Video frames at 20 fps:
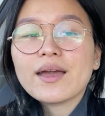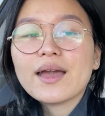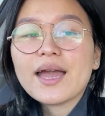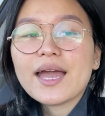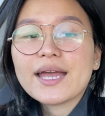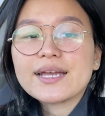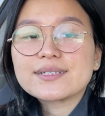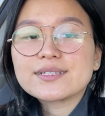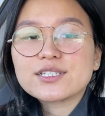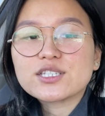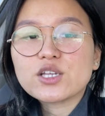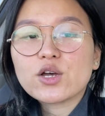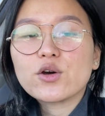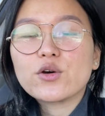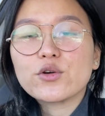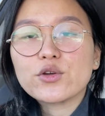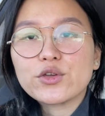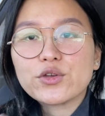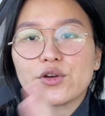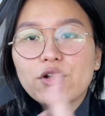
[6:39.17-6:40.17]
And so
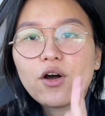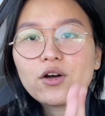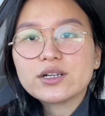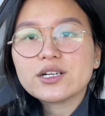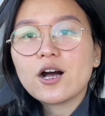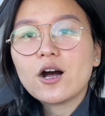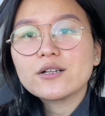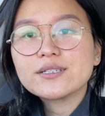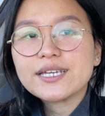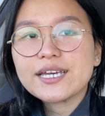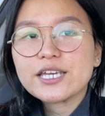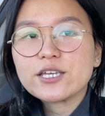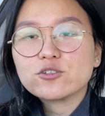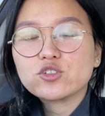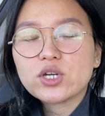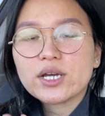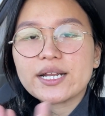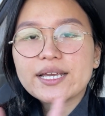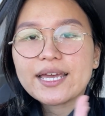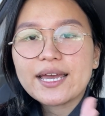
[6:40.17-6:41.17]
your on-call day, you
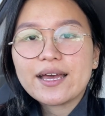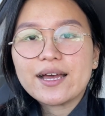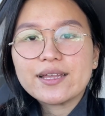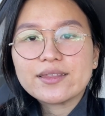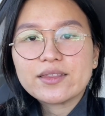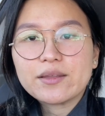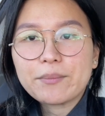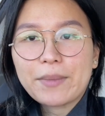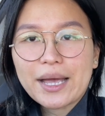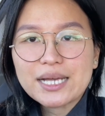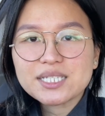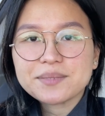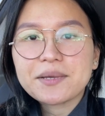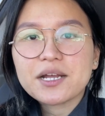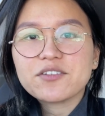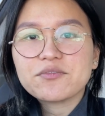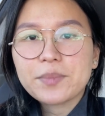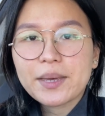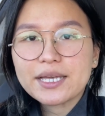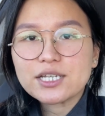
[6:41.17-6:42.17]
try to get the max amount
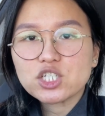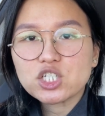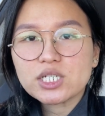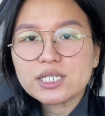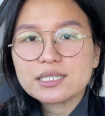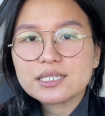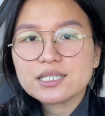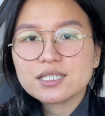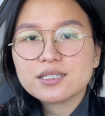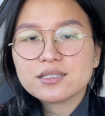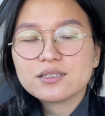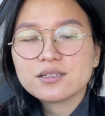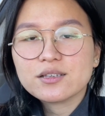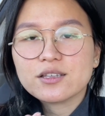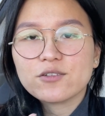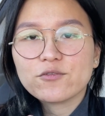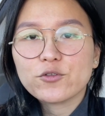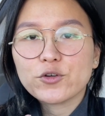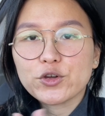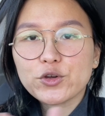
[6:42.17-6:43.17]
of patients
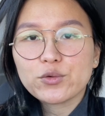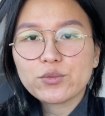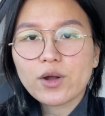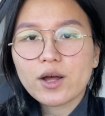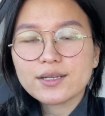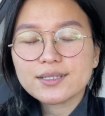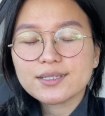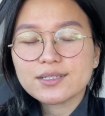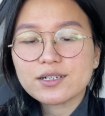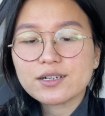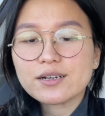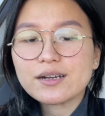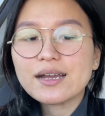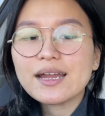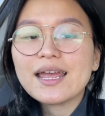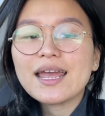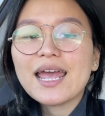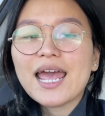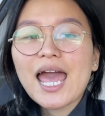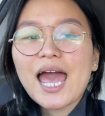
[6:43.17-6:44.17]
for your roster,
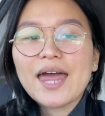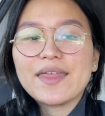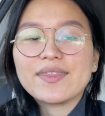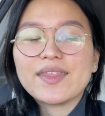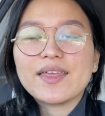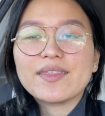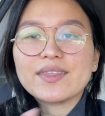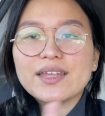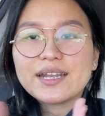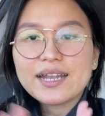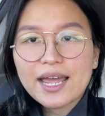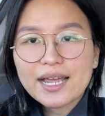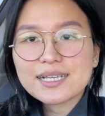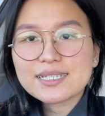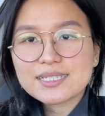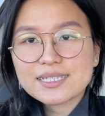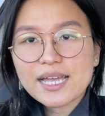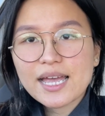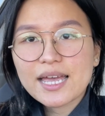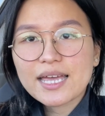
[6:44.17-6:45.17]
and then the
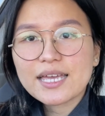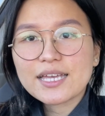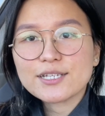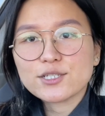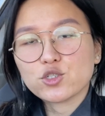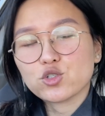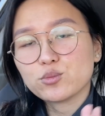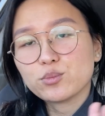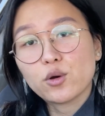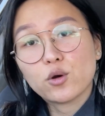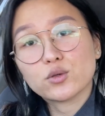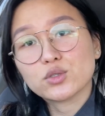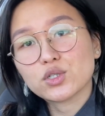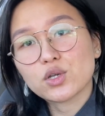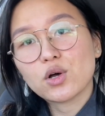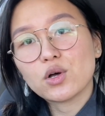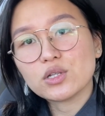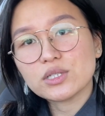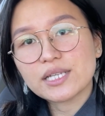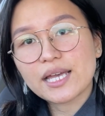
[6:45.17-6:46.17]
next day is your
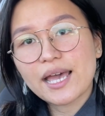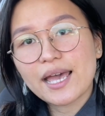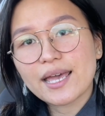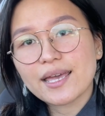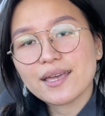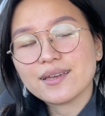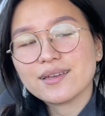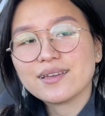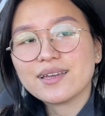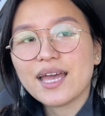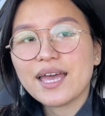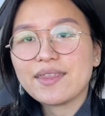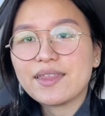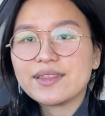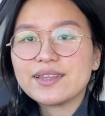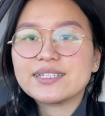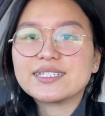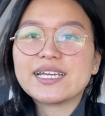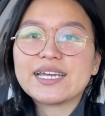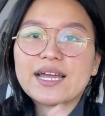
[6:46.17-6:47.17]
post-call day, and then
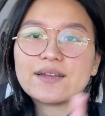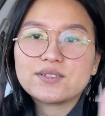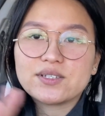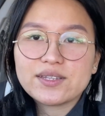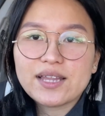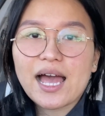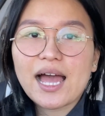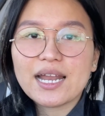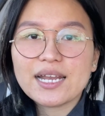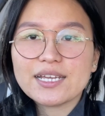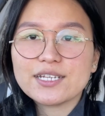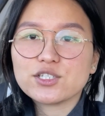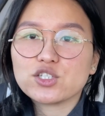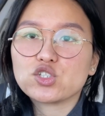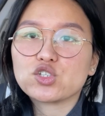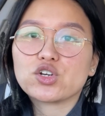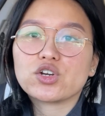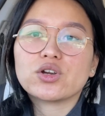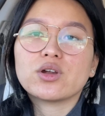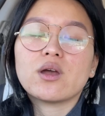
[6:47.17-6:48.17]
the day after that is your